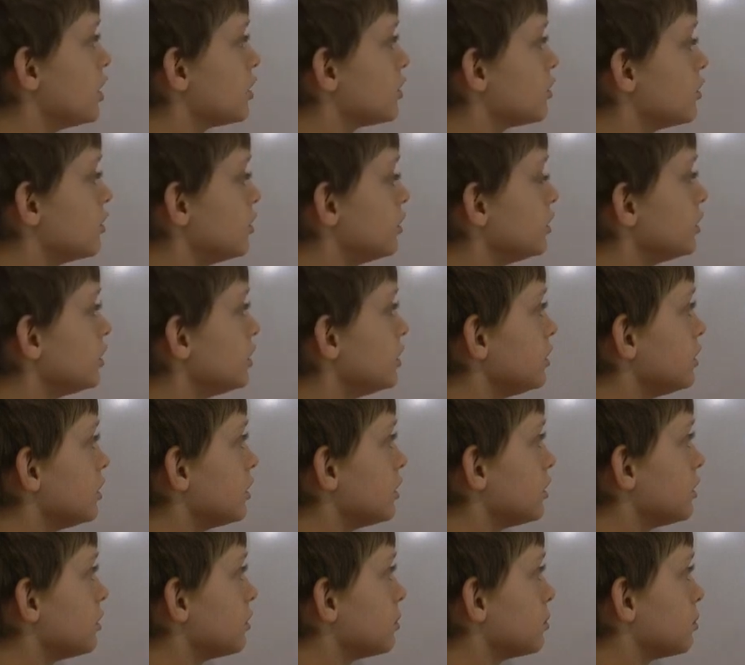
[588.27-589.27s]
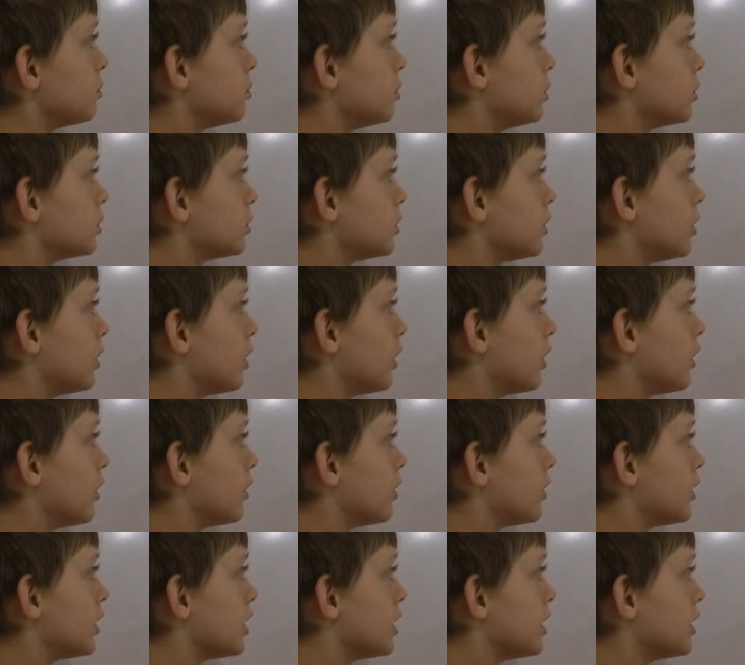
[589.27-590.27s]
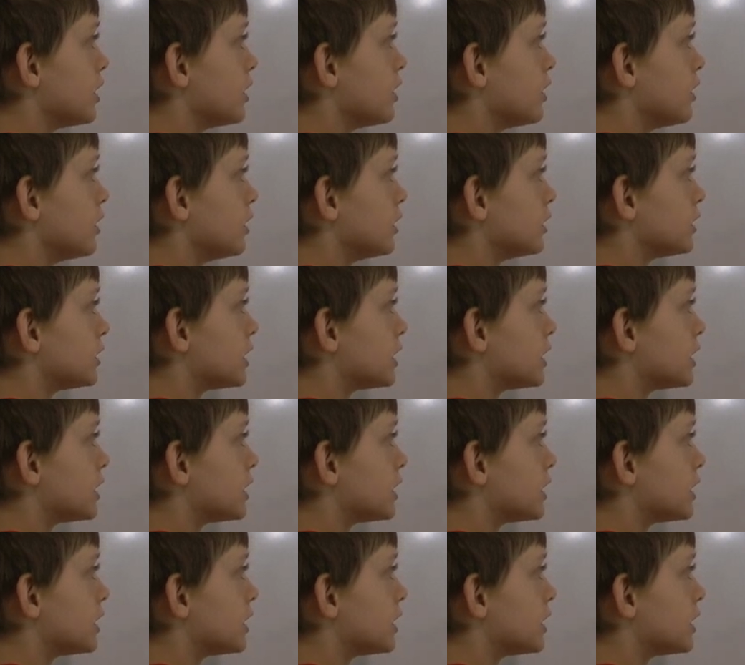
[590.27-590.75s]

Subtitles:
you put the